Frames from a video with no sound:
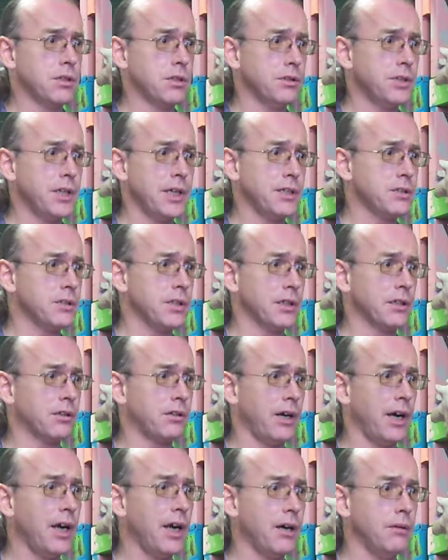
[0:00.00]
It still tastes like
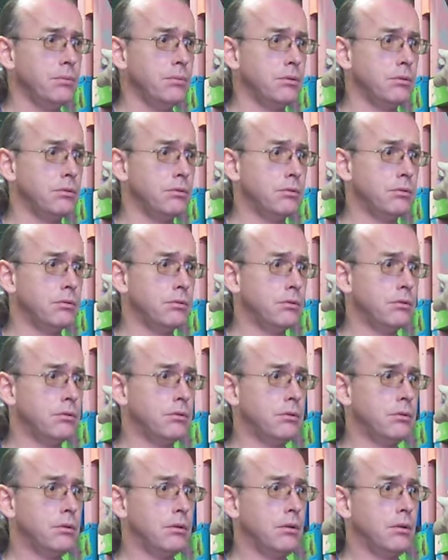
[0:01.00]
crab.
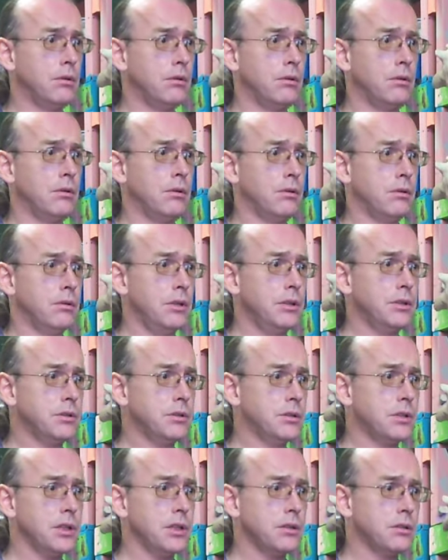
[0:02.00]

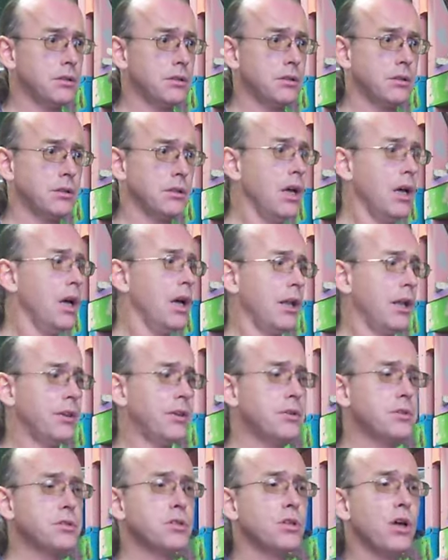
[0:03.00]
It's just,
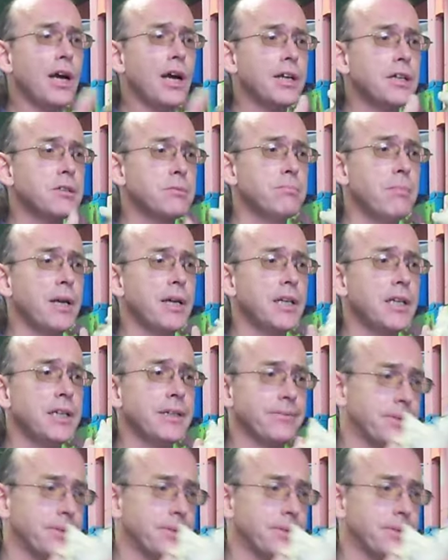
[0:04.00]
there's not as many